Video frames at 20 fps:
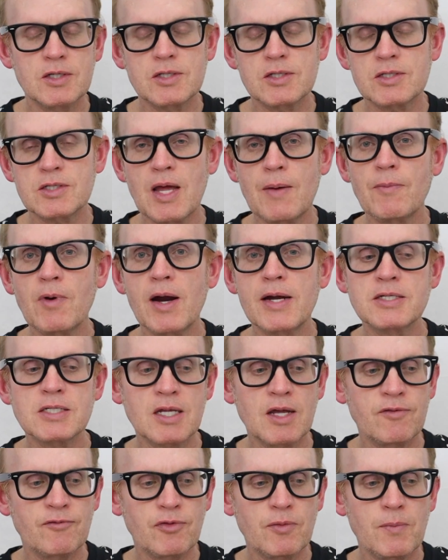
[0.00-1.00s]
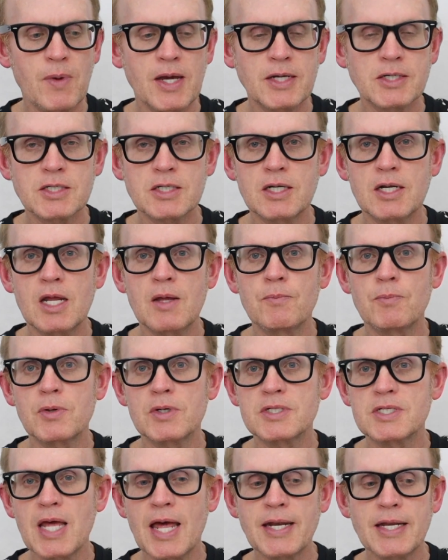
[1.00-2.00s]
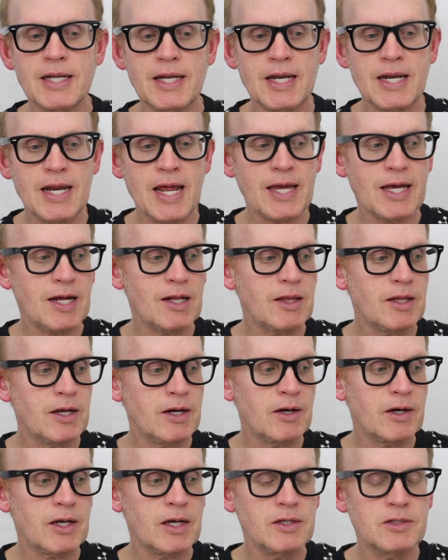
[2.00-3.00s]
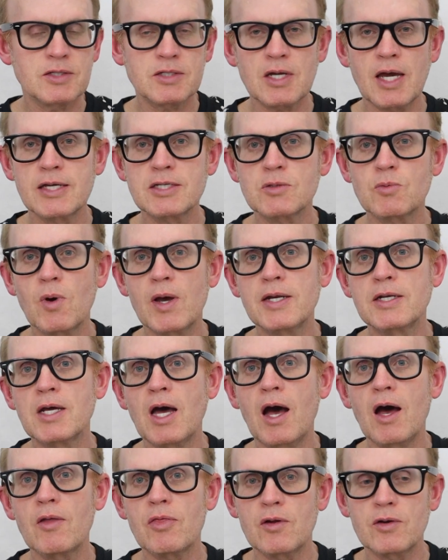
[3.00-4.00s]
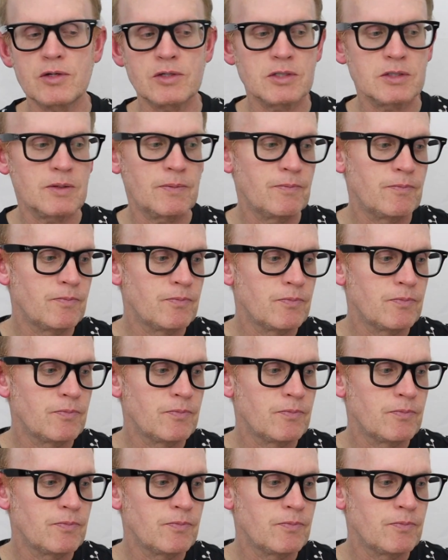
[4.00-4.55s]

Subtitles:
is to summarize information and present it in a clear and concise way to others.